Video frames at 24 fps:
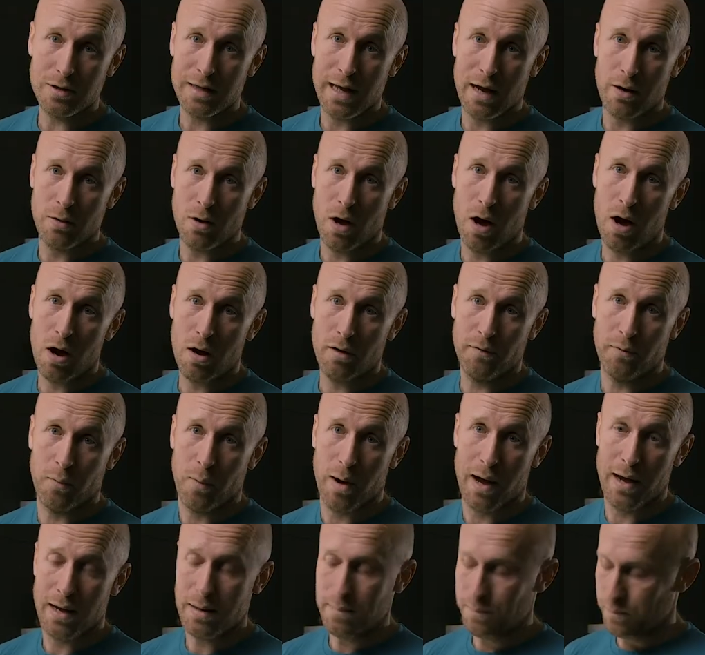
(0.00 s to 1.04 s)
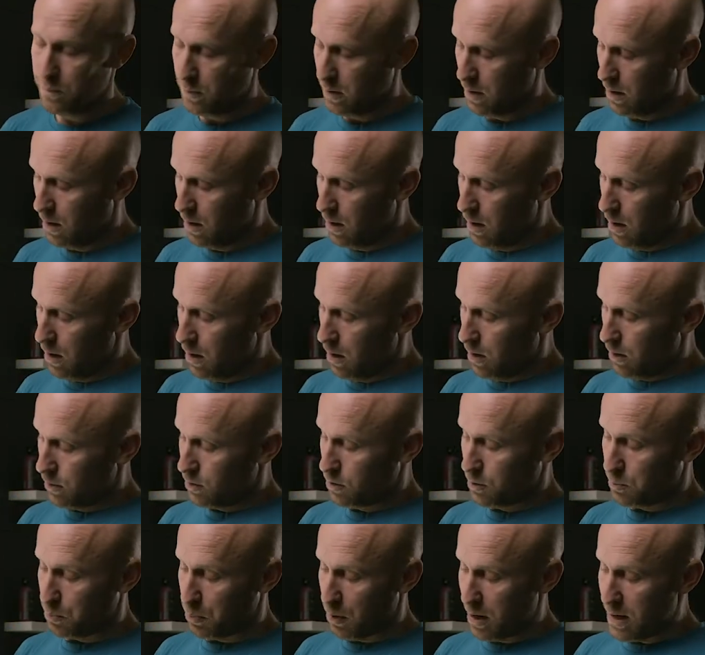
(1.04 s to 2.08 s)
down halfway,
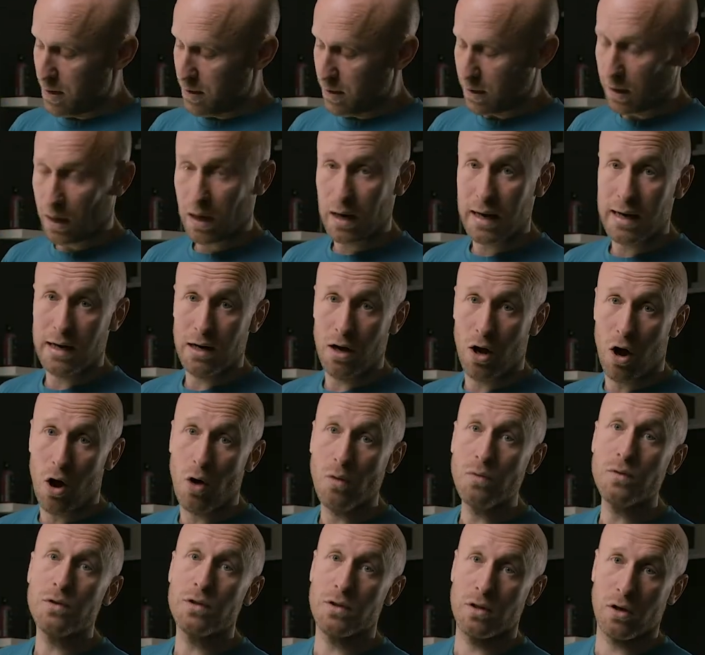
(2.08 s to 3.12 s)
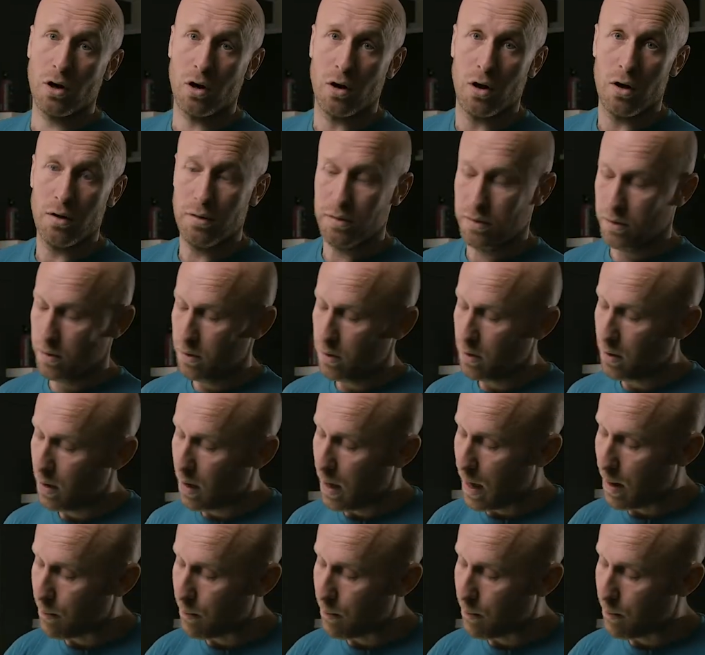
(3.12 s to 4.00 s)
spray the cleaner onto the cloth,